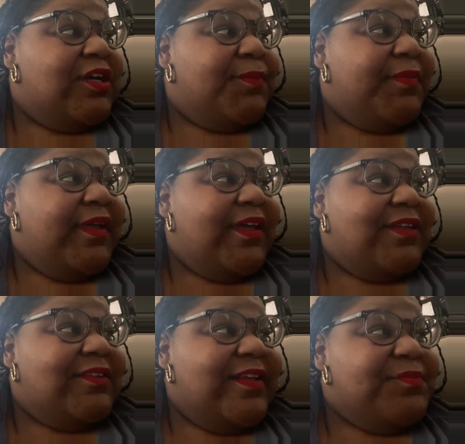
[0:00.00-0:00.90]
But yeah,
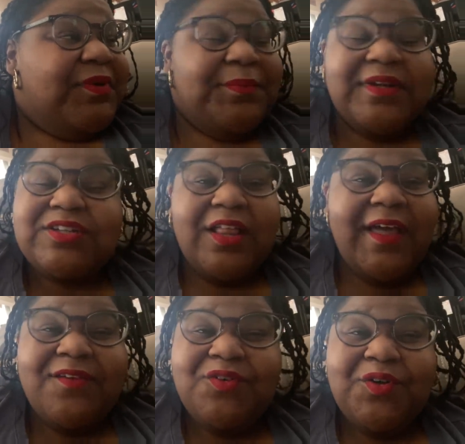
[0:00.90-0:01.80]
that's pretty much all I
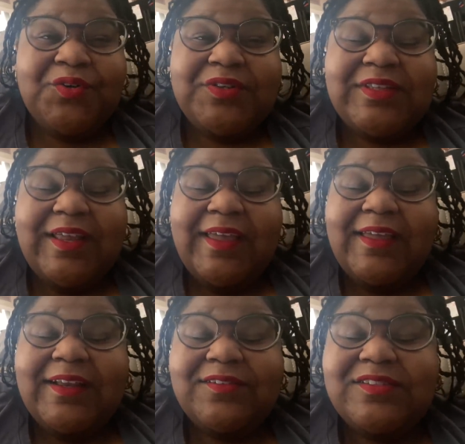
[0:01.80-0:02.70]
have going on today.
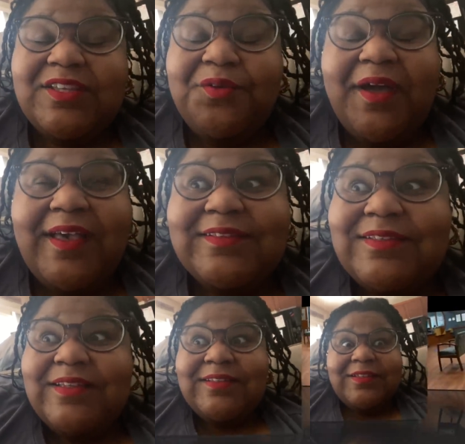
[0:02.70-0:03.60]
And I'll see you guys. Let's get to